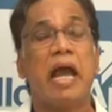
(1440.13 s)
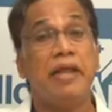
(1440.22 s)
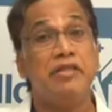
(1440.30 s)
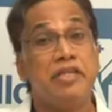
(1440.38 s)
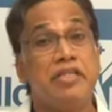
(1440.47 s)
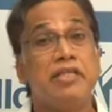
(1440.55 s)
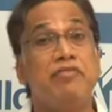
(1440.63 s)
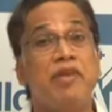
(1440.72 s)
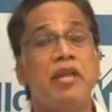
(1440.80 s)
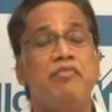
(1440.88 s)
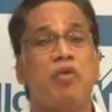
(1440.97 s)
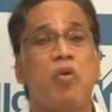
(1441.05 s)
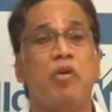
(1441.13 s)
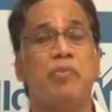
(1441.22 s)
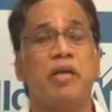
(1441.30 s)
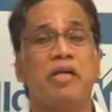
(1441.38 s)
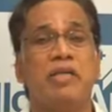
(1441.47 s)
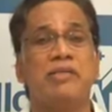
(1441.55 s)
And this is the way
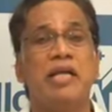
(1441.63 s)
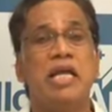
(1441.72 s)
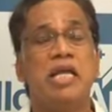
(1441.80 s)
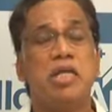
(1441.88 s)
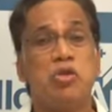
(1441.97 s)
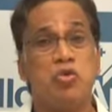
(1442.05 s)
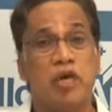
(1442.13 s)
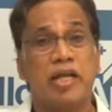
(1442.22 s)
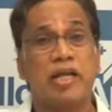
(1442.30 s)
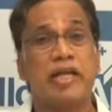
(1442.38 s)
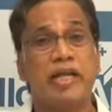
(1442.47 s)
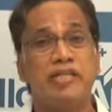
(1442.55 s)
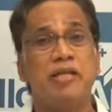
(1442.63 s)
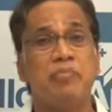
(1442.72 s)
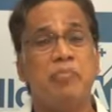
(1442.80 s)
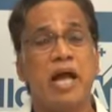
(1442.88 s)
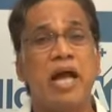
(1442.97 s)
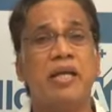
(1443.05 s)
forward, because you are
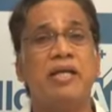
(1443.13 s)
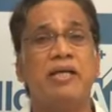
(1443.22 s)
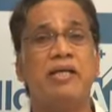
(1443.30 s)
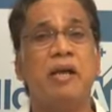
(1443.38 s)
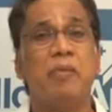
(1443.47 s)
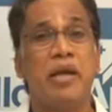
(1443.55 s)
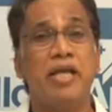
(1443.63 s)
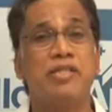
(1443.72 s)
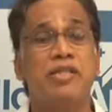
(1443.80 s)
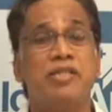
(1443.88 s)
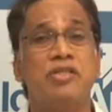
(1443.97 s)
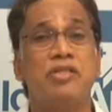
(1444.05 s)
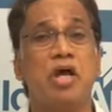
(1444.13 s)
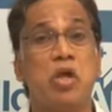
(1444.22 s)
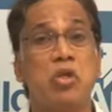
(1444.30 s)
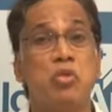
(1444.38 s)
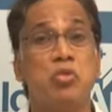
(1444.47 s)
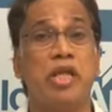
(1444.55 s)
getting back patients
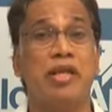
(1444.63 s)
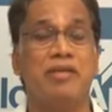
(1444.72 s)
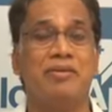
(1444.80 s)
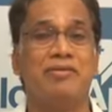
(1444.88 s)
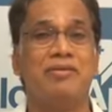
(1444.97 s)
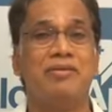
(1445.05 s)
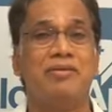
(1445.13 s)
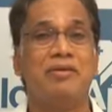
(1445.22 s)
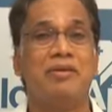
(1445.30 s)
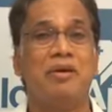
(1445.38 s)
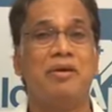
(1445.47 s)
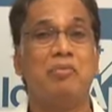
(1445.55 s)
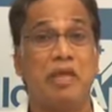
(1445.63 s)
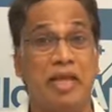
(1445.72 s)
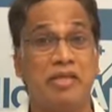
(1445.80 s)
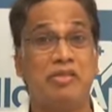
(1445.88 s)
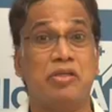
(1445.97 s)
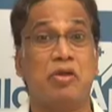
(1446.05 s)
onto their
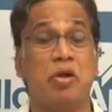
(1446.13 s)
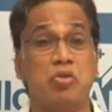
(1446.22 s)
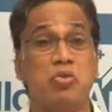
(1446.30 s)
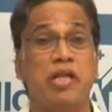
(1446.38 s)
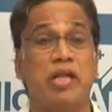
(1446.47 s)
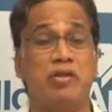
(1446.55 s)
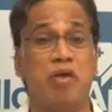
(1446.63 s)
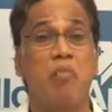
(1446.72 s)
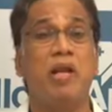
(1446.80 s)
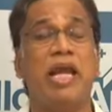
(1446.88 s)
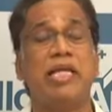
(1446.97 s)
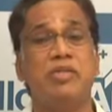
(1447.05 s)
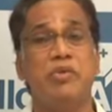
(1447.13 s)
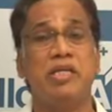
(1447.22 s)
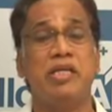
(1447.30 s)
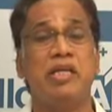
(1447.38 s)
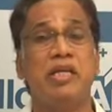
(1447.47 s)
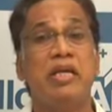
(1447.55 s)
legs or onto their normal
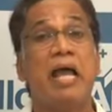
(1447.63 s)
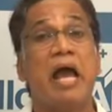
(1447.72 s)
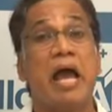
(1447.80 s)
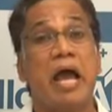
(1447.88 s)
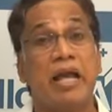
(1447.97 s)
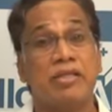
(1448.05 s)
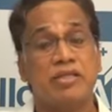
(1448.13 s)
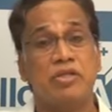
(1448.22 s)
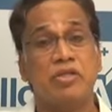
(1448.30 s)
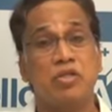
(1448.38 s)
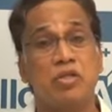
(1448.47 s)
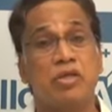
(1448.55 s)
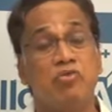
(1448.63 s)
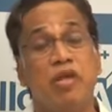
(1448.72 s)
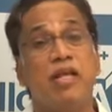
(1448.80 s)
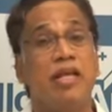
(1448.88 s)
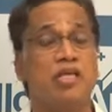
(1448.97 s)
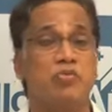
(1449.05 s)
activity as
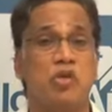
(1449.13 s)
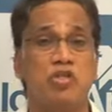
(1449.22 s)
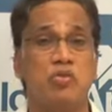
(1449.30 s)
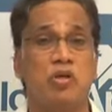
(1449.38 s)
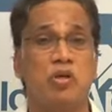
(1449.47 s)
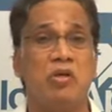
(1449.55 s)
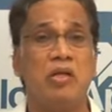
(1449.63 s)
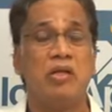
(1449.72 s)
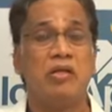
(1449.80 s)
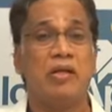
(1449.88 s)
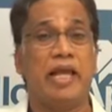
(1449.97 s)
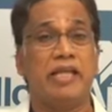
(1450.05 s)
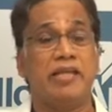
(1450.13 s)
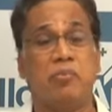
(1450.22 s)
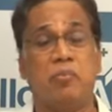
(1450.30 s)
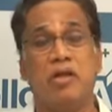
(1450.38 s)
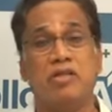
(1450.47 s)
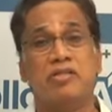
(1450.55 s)
quickly as possible. Like in
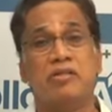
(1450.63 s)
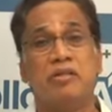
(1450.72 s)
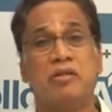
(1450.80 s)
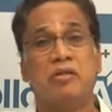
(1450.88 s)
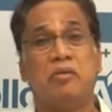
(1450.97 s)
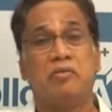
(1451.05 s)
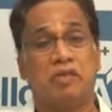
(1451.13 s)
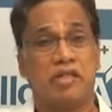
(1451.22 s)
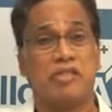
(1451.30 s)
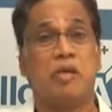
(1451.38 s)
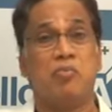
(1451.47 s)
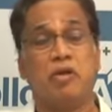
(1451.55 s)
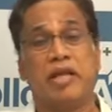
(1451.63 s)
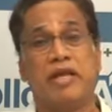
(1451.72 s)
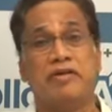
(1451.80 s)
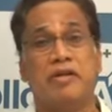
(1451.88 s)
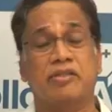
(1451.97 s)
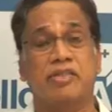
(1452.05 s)
the past, for example,
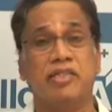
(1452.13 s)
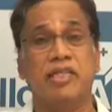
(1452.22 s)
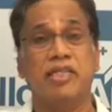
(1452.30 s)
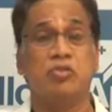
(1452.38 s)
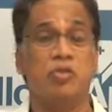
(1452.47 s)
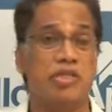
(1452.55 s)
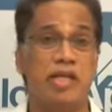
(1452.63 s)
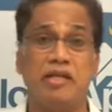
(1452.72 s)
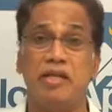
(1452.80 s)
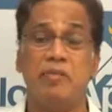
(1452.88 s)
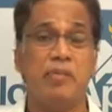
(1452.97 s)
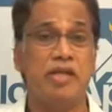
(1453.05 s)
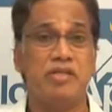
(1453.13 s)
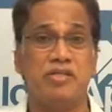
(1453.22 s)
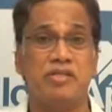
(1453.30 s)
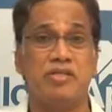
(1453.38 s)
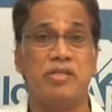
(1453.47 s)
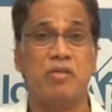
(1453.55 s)
cataract surgeries were done in
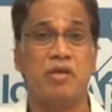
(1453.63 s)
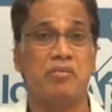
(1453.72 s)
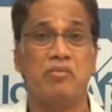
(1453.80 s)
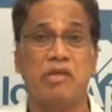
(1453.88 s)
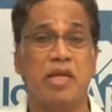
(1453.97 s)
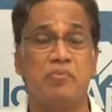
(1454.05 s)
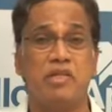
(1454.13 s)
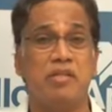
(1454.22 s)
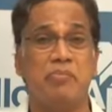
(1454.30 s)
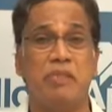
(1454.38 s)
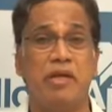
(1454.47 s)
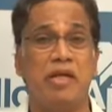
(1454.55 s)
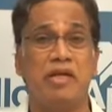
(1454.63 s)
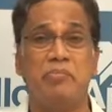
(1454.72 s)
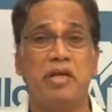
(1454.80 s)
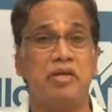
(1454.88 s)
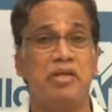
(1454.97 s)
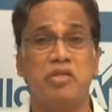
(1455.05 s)
patients. They were kept in the
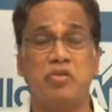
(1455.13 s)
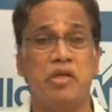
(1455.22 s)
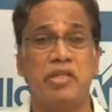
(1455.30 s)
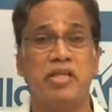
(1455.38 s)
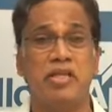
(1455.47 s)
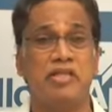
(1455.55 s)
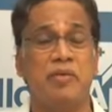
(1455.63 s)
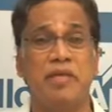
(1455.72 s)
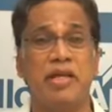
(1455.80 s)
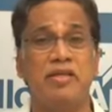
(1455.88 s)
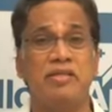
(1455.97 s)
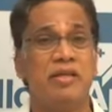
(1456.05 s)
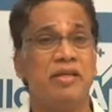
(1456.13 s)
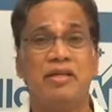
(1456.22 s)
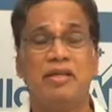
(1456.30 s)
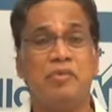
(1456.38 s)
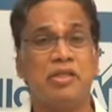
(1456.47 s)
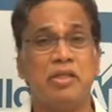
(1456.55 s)
bed rest, so many things. Nowadays,
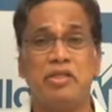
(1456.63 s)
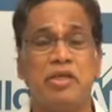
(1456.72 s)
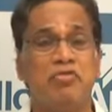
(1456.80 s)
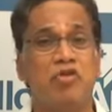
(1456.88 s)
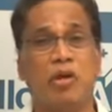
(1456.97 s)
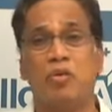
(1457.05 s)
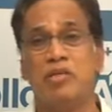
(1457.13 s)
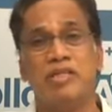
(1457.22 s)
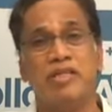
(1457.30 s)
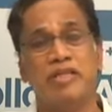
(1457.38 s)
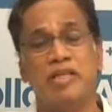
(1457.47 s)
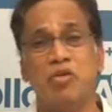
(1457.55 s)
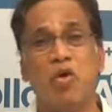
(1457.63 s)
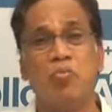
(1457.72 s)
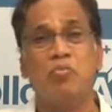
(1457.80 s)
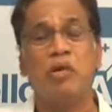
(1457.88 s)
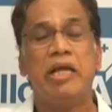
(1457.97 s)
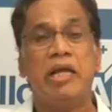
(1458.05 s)
within 3-4 hours, they're sent
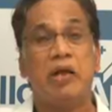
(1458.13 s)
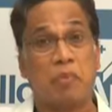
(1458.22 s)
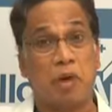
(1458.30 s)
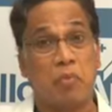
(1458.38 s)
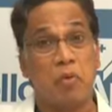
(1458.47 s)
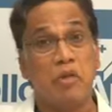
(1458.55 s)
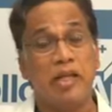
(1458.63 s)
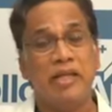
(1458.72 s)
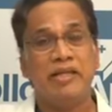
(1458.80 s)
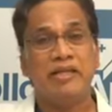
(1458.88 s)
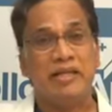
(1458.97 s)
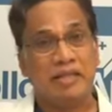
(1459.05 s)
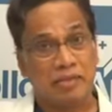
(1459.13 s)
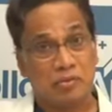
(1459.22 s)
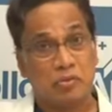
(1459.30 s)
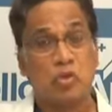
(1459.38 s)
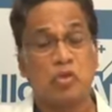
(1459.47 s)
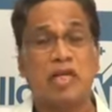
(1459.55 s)
home. Probably,
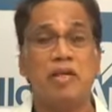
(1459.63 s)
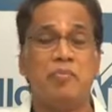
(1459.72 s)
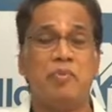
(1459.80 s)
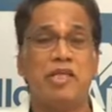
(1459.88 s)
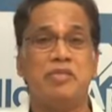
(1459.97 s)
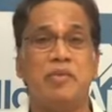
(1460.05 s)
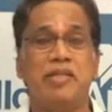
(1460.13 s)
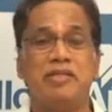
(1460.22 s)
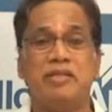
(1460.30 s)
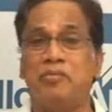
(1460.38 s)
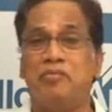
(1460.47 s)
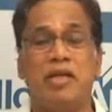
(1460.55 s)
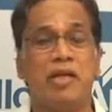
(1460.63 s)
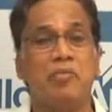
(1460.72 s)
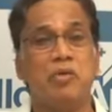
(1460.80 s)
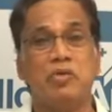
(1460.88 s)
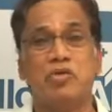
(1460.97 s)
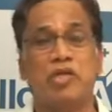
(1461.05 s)
total knee replacement, we are
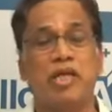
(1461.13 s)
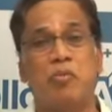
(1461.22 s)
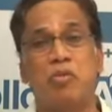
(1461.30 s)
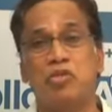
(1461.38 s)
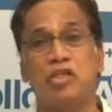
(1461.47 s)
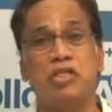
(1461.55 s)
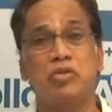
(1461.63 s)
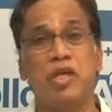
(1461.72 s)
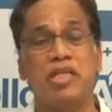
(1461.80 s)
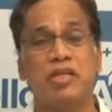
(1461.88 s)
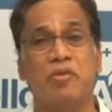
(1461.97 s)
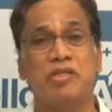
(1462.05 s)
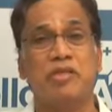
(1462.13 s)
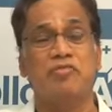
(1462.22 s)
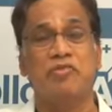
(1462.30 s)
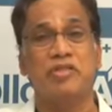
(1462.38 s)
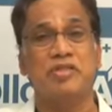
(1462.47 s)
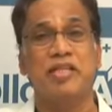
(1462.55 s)
able to send about 6 to 8 hours
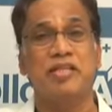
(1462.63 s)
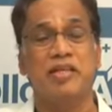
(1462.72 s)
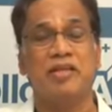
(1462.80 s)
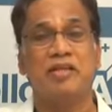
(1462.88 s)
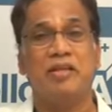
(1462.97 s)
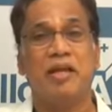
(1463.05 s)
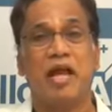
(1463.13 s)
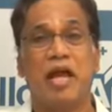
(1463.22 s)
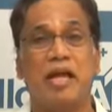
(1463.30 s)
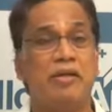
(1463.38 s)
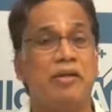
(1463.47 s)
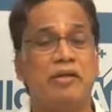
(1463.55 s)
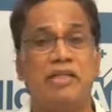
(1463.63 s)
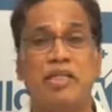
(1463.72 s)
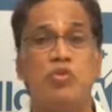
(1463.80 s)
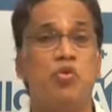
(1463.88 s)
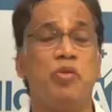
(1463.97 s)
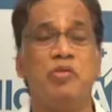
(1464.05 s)
after the surgery. And
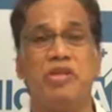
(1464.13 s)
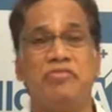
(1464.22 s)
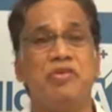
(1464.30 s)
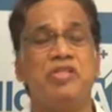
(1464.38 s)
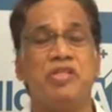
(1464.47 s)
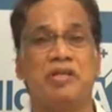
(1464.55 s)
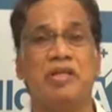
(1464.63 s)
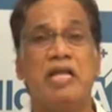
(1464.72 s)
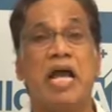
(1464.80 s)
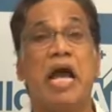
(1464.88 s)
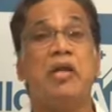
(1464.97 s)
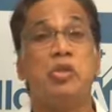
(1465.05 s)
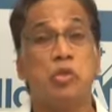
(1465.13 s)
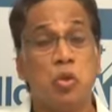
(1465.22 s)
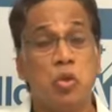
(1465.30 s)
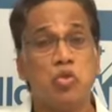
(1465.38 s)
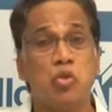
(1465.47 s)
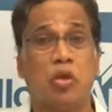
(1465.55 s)
this would be the future. And
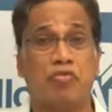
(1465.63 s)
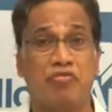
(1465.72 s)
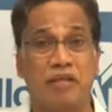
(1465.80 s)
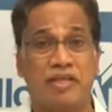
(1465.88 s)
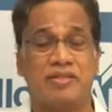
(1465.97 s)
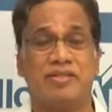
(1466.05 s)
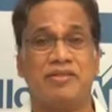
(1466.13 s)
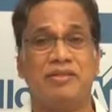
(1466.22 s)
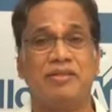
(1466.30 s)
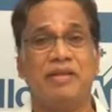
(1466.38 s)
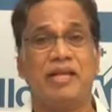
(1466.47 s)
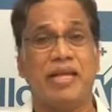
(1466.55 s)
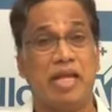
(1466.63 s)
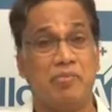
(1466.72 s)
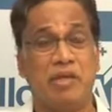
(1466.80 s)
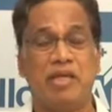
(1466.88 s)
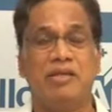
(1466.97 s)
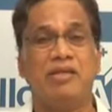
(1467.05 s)
those who are fit
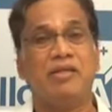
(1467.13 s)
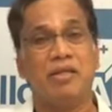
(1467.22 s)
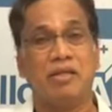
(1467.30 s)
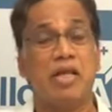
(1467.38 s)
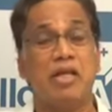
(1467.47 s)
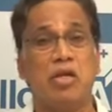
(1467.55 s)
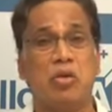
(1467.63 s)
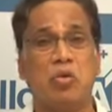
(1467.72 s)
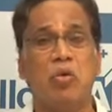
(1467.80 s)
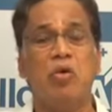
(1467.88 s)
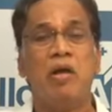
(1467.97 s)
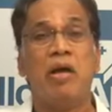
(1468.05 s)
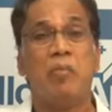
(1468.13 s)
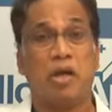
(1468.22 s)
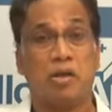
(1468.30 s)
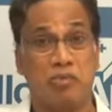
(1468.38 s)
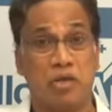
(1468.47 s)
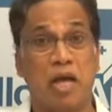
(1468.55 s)
can undergo,
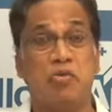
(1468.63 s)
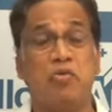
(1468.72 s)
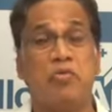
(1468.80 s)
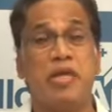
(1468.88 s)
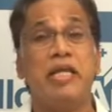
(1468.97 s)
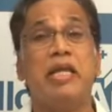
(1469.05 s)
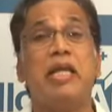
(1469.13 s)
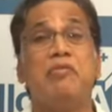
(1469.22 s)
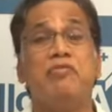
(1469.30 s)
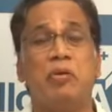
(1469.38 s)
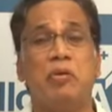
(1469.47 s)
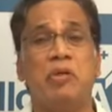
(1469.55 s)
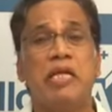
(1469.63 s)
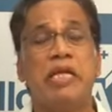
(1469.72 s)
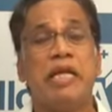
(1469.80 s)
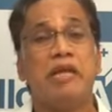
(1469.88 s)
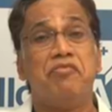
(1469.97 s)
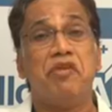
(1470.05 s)
but we have to be very careful.
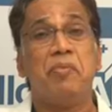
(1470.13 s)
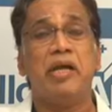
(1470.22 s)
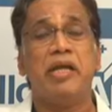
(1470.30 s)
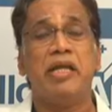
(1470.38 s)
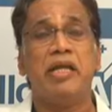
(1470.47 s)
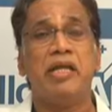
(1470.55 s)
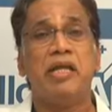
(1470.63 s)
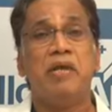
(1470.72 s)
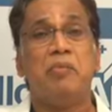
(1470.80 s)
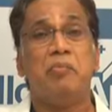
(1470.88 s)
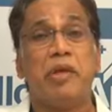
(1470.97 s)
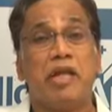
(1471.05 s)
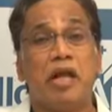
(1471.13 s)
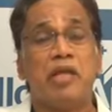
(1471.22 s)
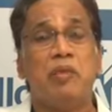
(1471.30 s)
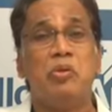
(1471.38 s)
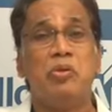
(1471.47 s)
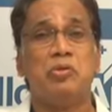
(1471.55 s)
Everybody may not
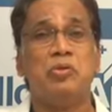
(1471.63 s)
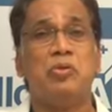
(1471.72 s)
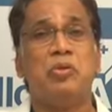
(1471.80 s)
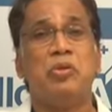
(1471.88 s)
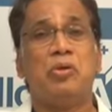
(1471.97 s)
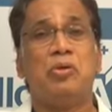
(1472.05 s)
be able to